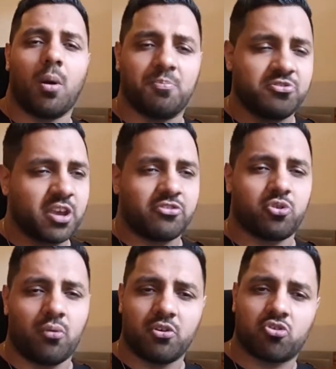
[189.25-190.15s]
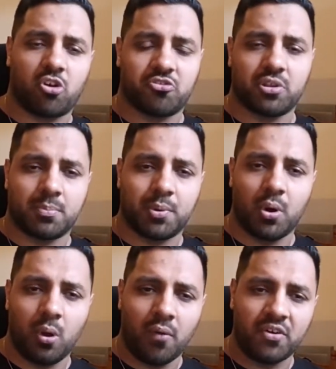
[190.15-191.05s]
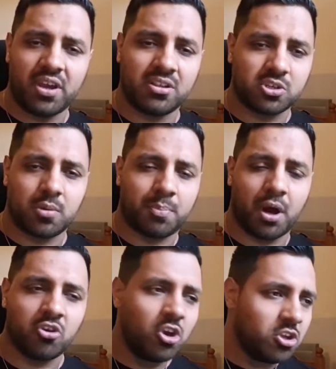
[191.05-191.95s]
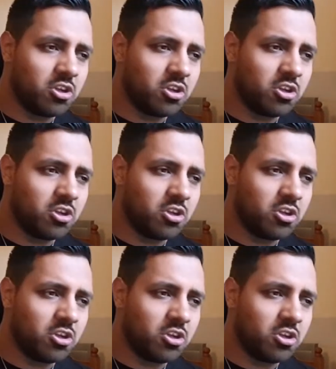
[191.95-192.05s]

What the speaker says: obsessed over crossing the ball over into the box.